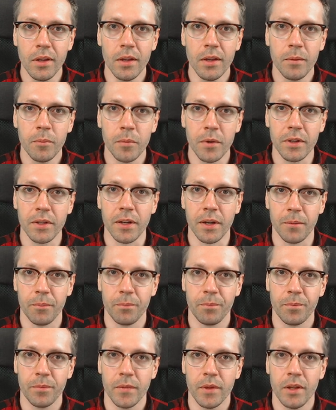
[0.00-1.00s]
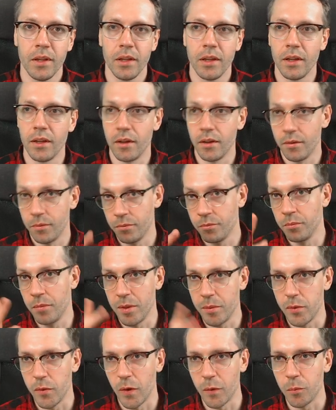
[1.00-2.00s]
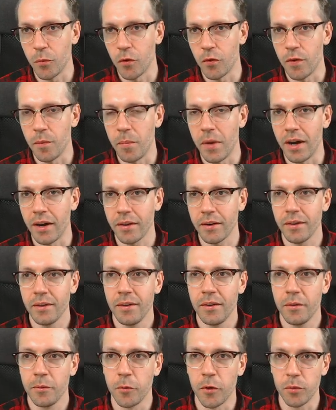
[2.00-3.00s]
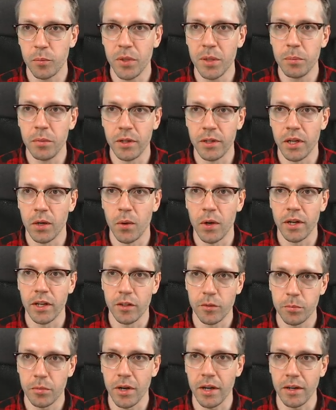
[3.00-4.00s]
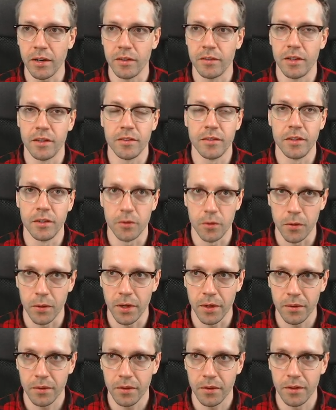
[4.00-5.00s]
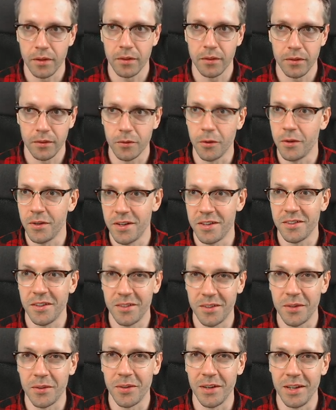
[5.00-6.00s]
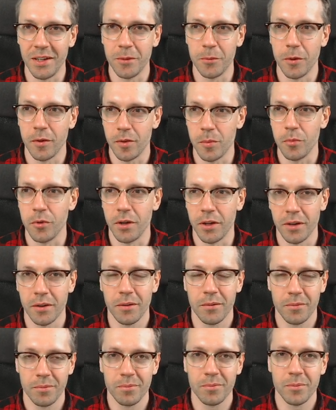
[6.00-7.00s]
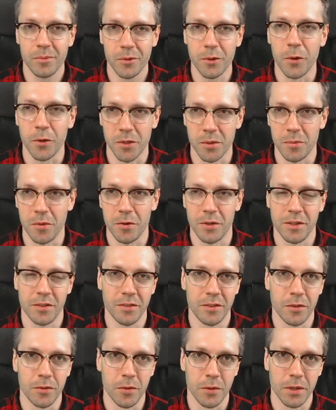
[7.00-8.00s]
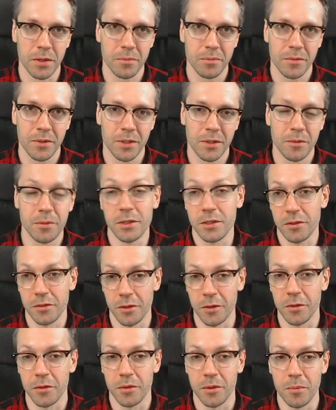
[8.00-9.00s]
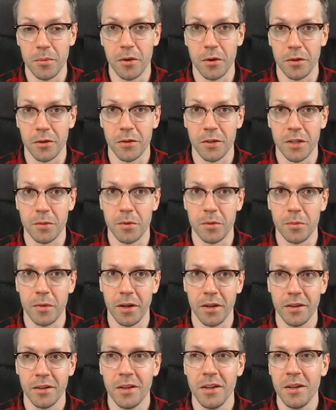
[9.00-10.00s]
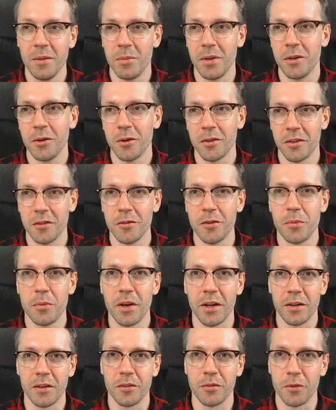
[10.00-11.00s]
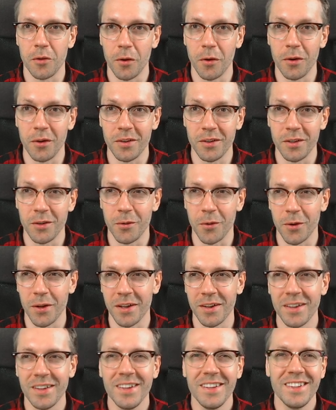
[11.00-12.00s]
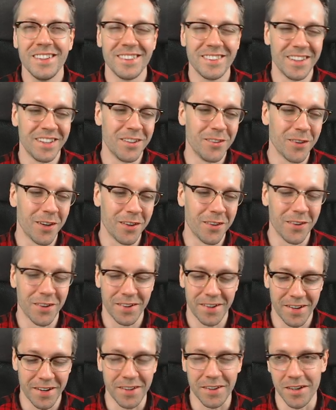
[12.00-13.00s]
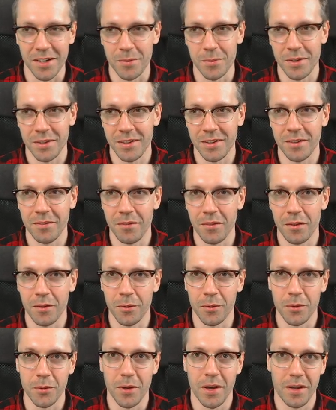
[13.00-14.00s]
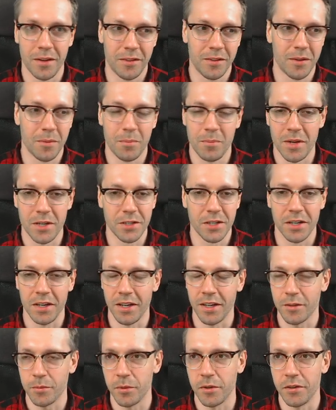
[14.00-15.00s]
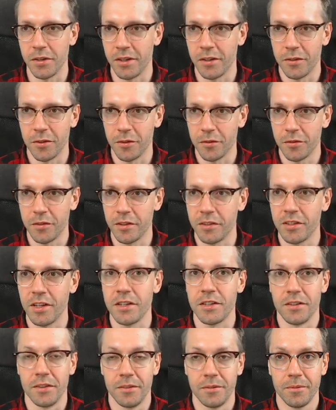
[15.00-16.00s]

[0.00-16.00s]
But yeah, maybe one more remark. What people nowadays practice as Nirodha is not necessarily what the Buddha talked about as Nirodha, which is also important to keep in mind, because if you practice wrong Nirodha, then you are not an Anagami, even though you had some magical experience of cessation.